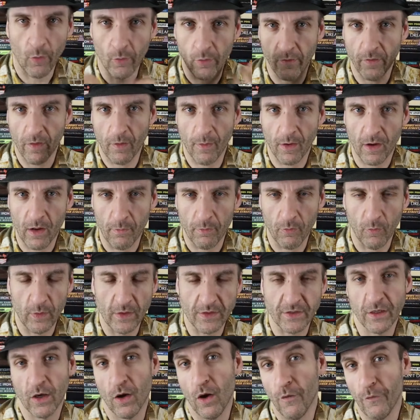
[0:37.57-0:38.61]
I ordered them a couple
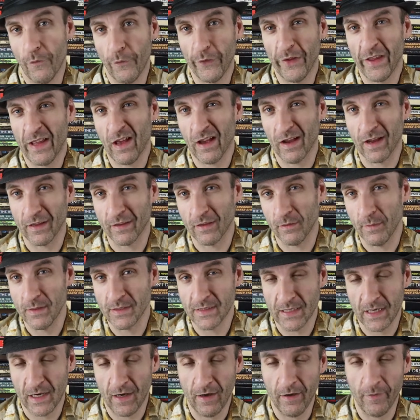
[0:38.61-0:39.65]
weeks ago. Hopefully I'll get them in
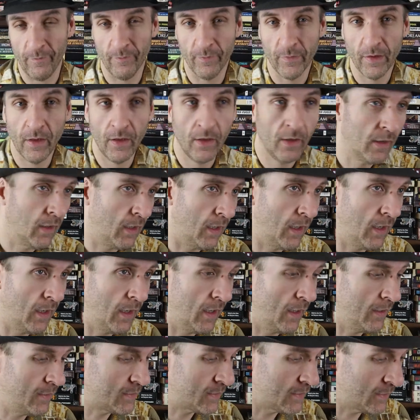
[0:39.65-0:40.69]
time
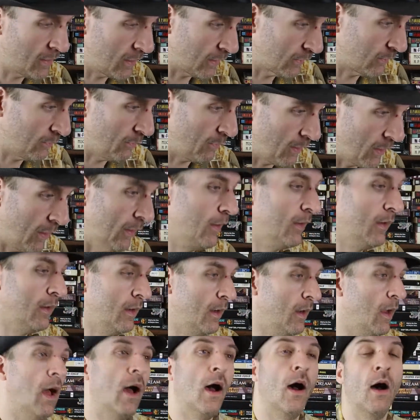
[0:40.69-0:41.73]
uh, to knock them out
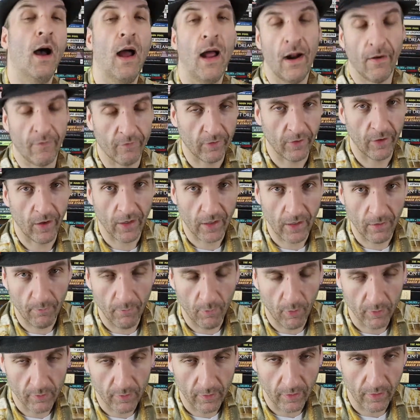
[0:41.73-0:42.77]
uh, after I knock out
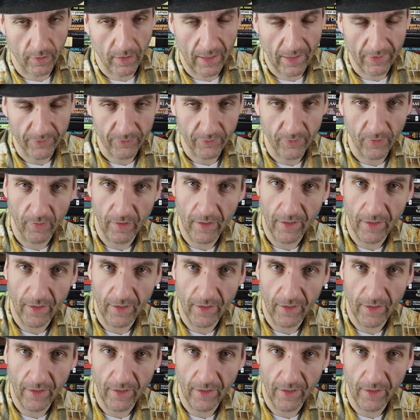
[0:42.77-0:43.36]
book, the last the